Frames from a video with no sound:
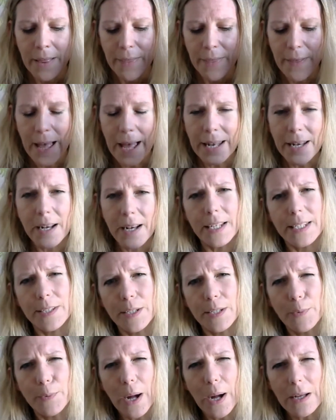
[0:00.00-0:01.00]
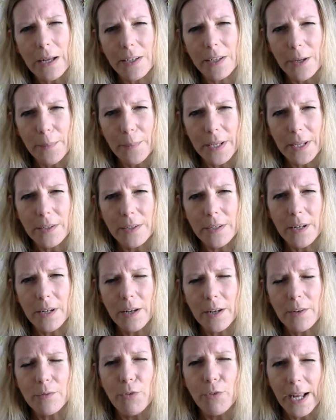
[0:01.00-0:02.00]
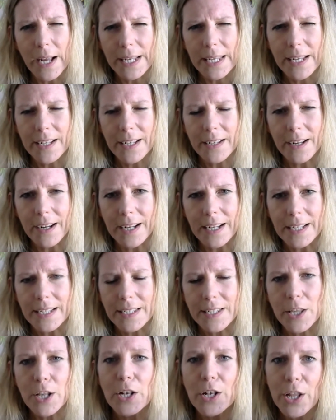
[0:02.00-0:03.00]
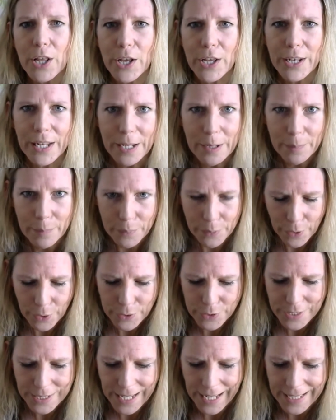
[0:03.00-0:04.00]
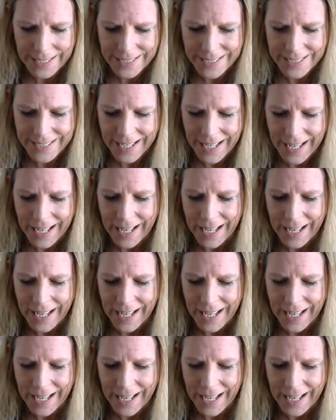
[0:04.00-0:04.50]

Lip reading: Then let's welcome and recognize the learning process.